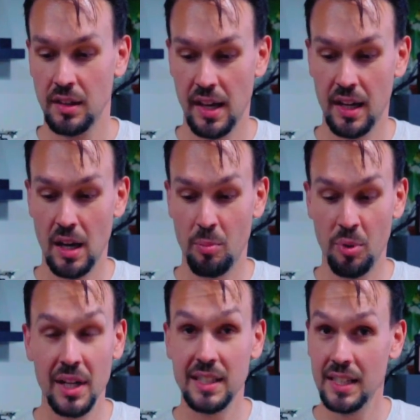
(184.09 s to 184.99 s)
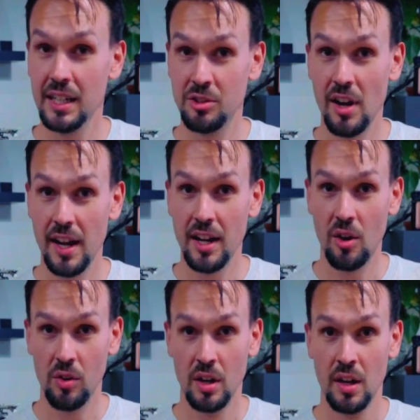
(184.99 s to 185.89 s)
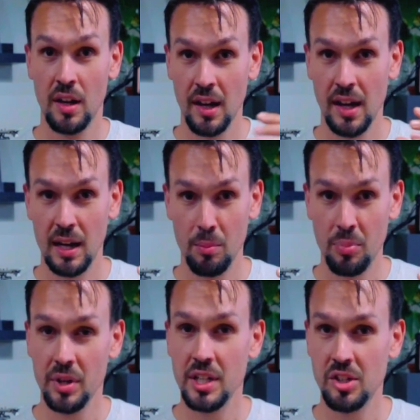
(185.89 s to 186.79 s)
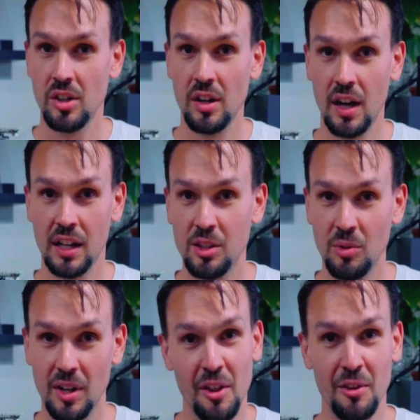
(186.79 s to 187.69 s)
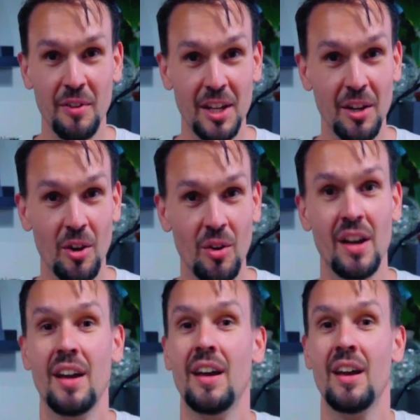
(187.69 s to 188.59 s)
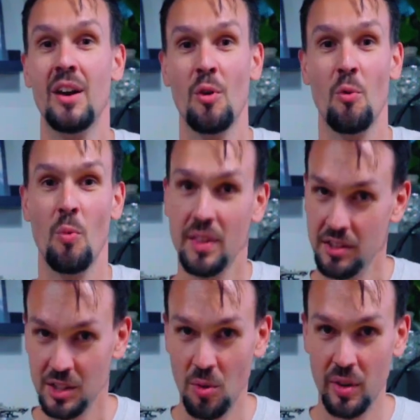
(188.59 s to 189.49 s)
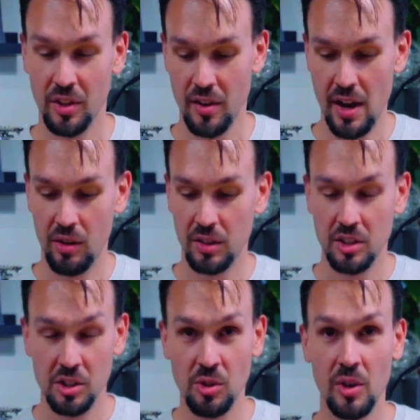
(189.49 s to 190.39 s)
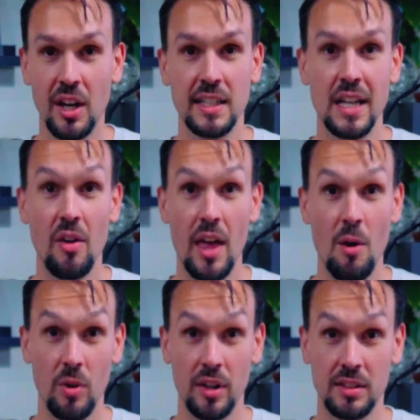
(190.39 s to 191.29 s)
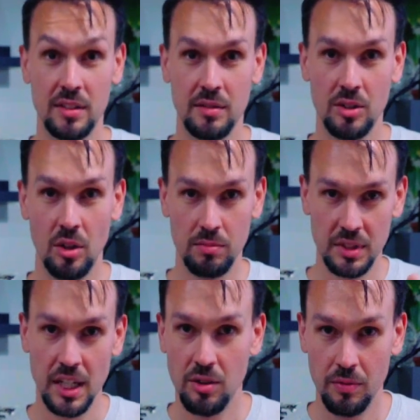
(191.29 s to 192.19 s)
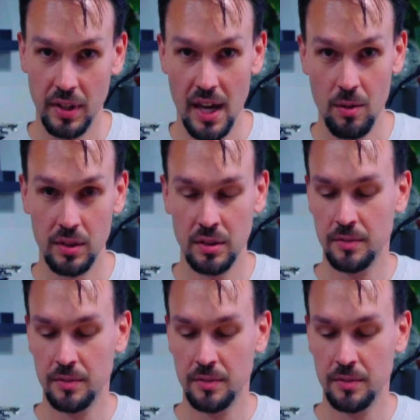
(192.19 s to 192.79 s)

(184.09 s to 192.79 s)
And I'm pretty excited to try it out. And I'm pretty sure I'm going to do another video when there's snow on the ground to show you guys how that works. So stay tuned for that one.